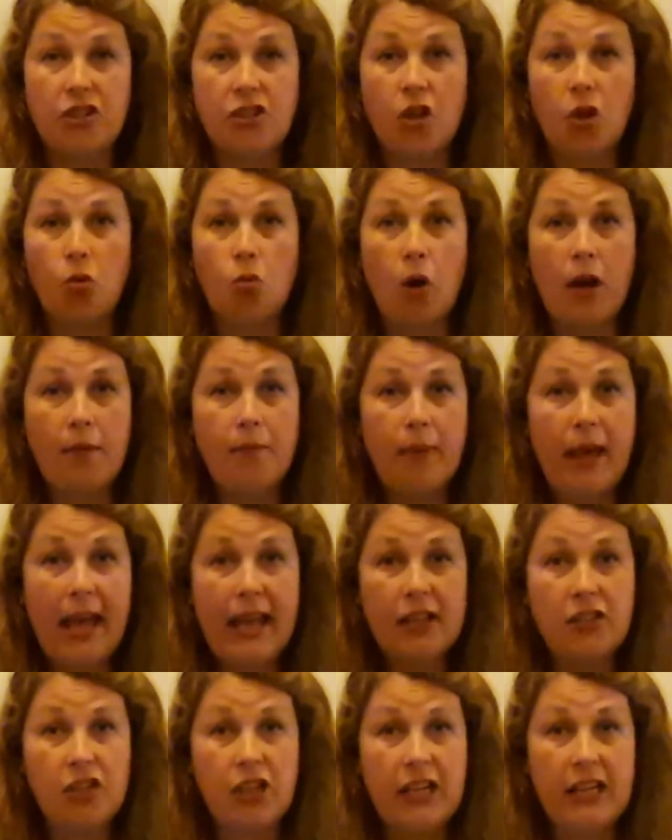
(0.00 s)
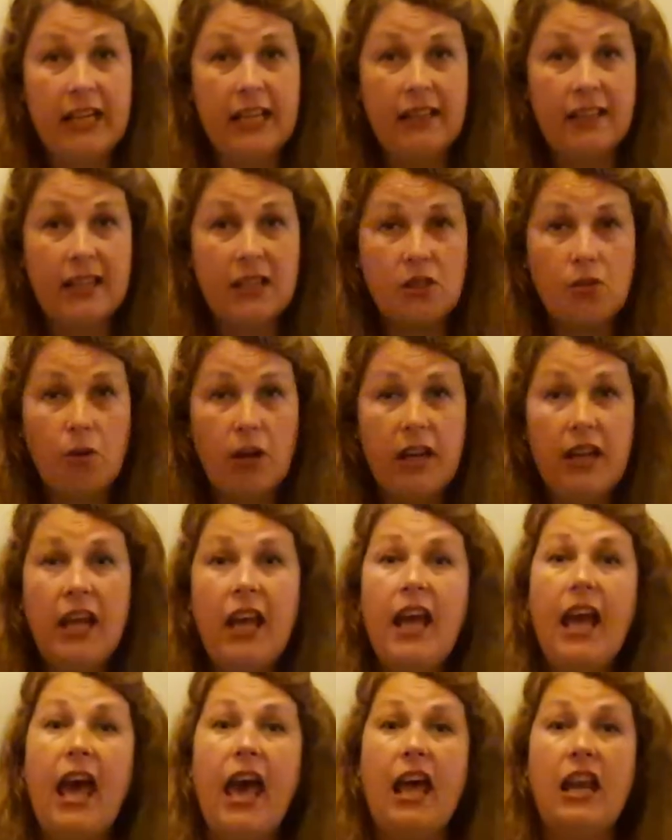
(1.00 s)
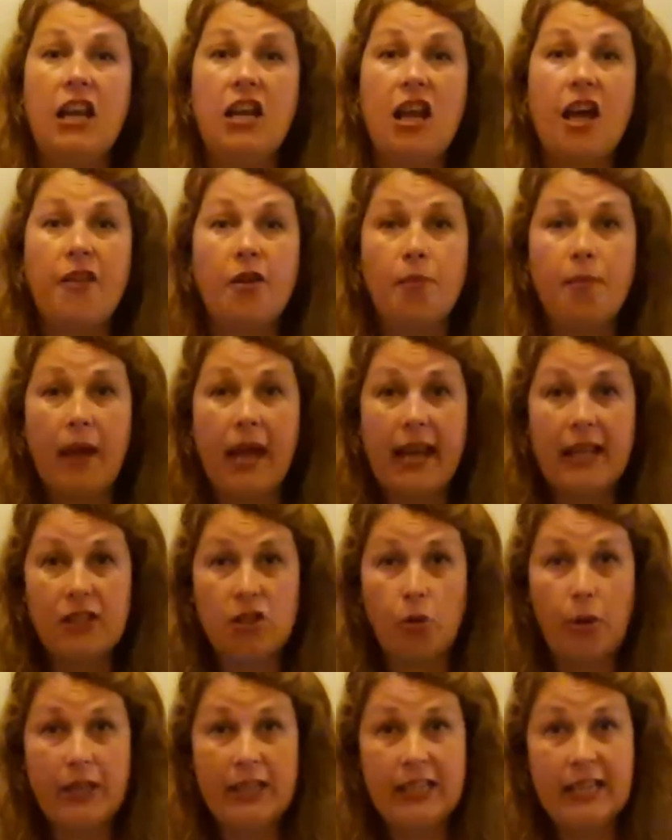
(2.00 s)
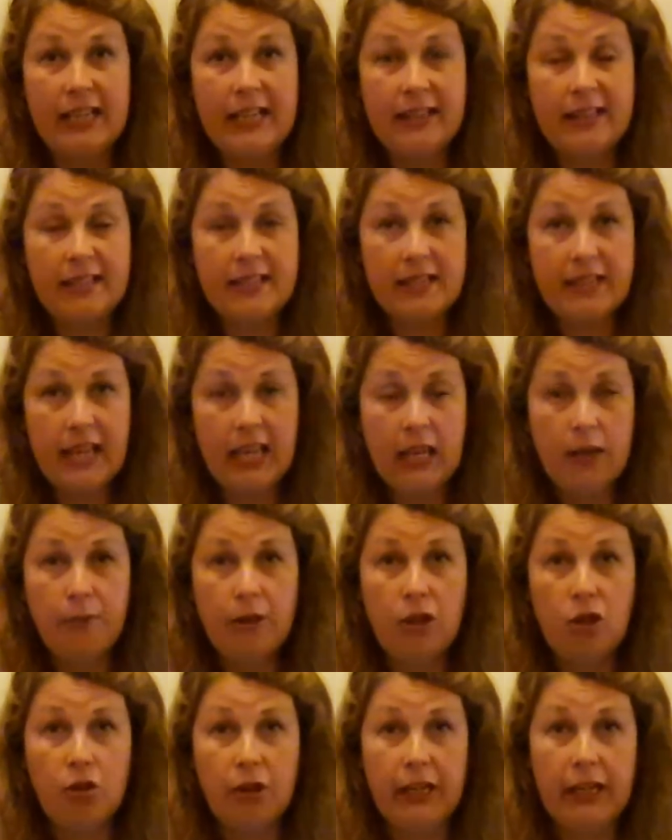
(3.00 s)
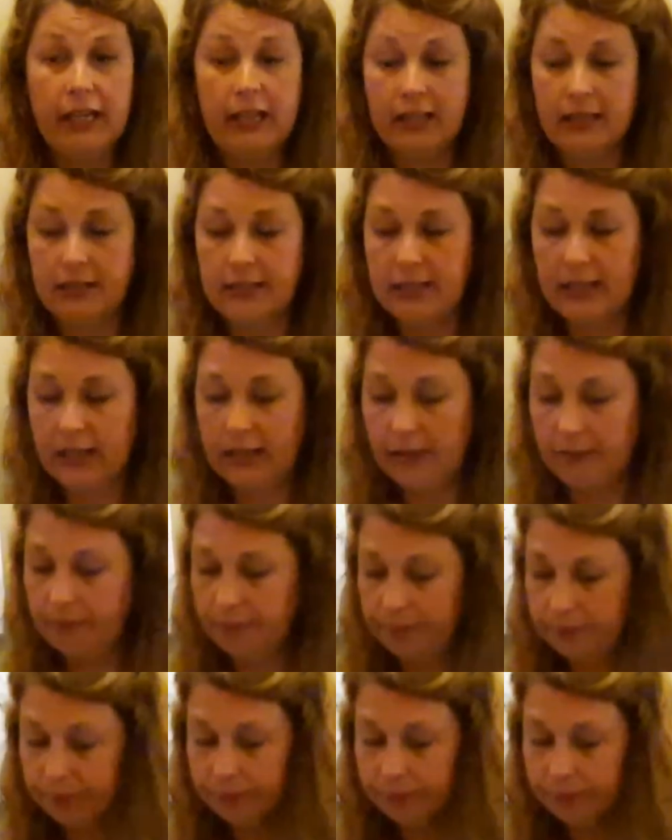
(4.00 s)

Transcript: So one bag's going to need this one and another bag's going to need the same ingredients in it.